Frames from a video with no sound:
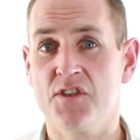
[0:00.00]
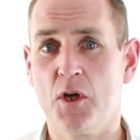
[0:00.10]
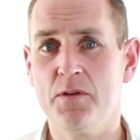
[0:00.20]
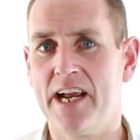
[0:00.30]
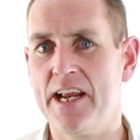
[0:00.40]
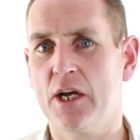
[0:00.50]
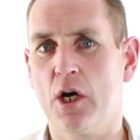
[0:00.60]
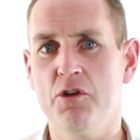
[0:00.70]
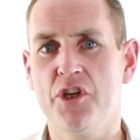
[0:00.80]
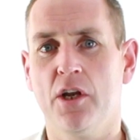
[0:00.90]
So there you
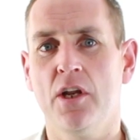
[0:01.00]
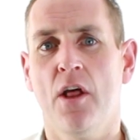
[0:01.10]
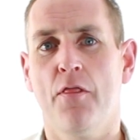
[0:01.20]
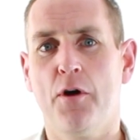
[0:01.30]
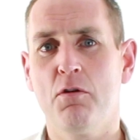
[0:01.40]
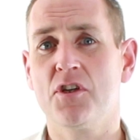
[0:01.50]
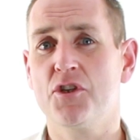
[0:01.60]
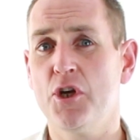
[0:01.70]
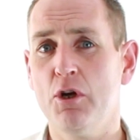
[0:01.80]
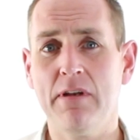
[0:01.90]
go, John. Those are
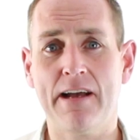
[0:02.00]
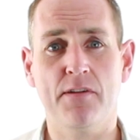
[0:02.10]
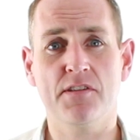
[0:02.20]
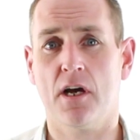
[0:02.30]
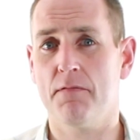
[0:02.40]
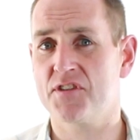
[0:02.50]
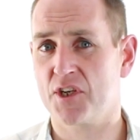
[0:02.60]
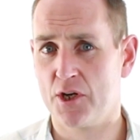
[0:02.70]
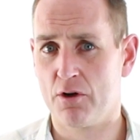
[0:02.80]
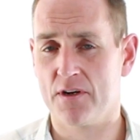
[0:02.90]
two levels of
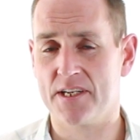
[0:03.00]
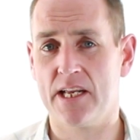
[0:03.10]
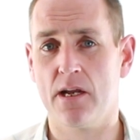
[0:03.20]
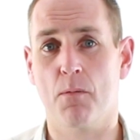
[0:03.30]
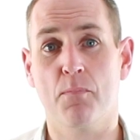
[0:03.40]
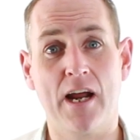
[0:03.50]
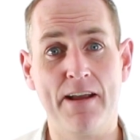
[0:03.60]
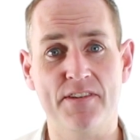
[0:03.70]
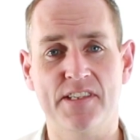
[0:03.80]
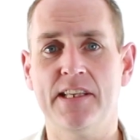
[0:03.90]
security or
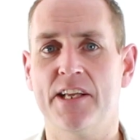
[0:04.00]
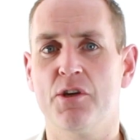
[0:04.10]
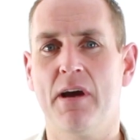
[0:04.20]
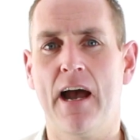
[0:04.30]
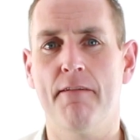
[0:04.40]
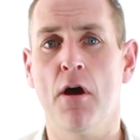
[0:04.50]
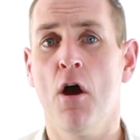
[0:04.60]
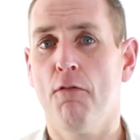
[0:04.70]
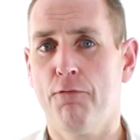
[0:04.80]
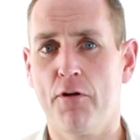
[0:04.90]
privacy that you have
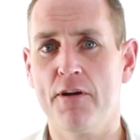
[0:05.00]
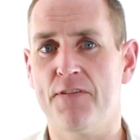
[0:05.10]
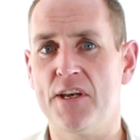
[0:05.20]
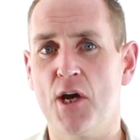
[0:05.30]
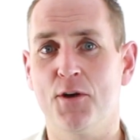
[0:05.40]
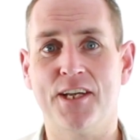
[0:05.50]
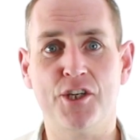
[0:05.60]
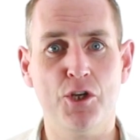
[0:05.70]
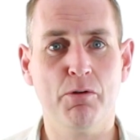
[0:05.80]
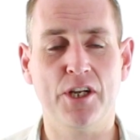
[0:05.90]
for your video
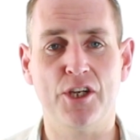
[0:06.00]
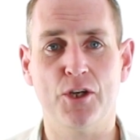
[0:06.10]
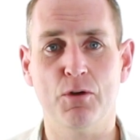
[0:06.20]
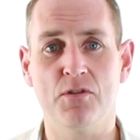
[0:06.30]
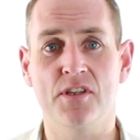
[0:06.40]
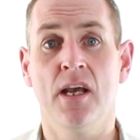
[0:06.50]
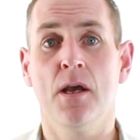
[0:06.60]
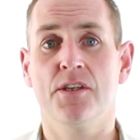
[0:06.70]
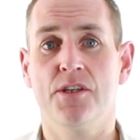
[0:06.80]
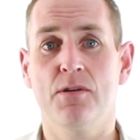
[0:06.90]
that you can use
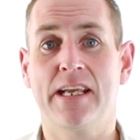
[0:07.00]
to